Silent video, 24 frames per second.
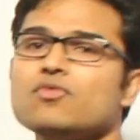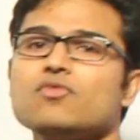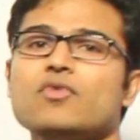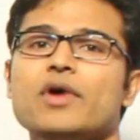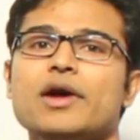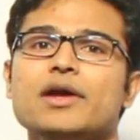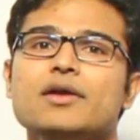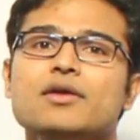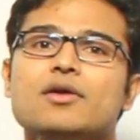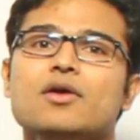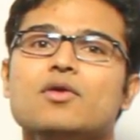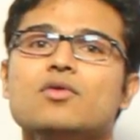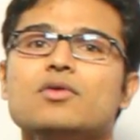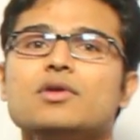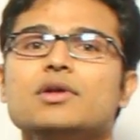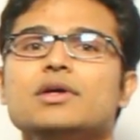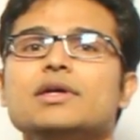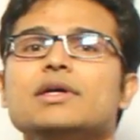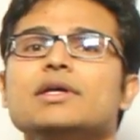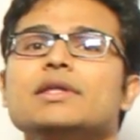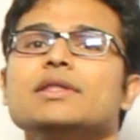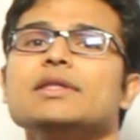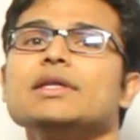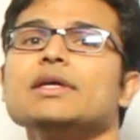to find out
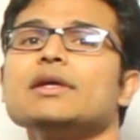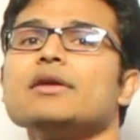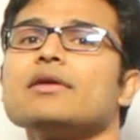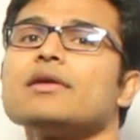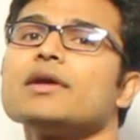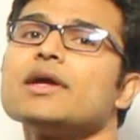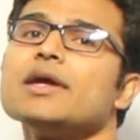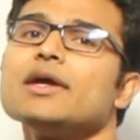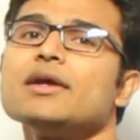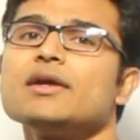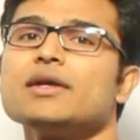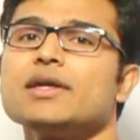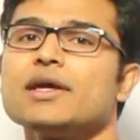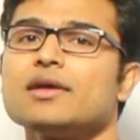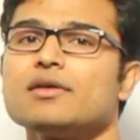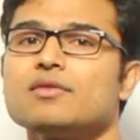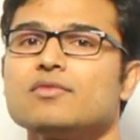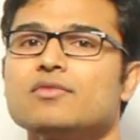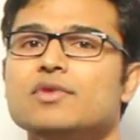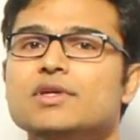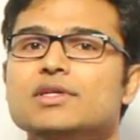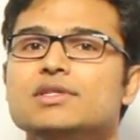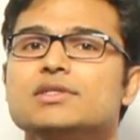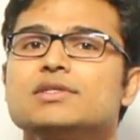the rate
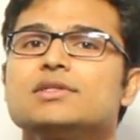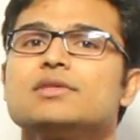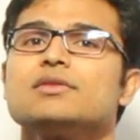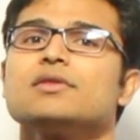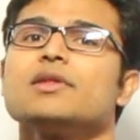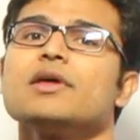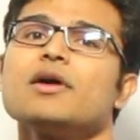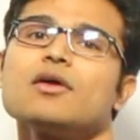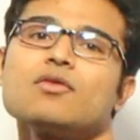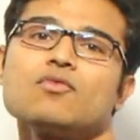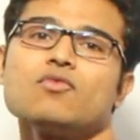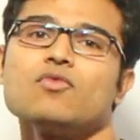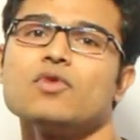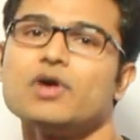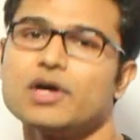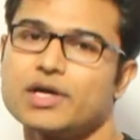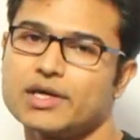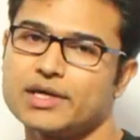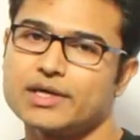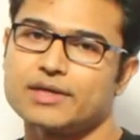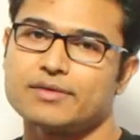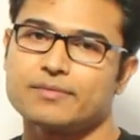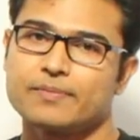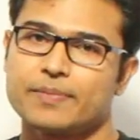at which they are
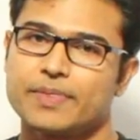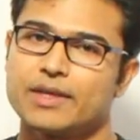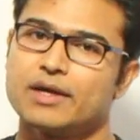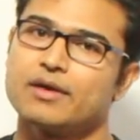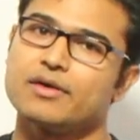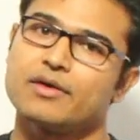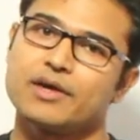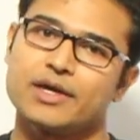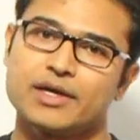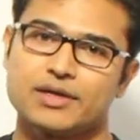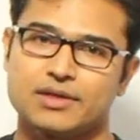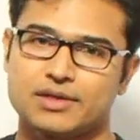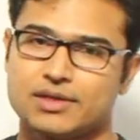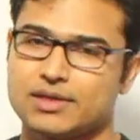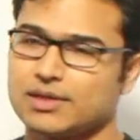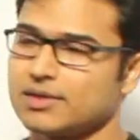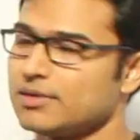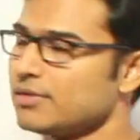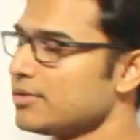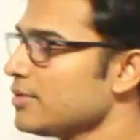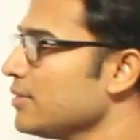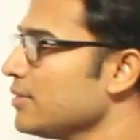working. Rate.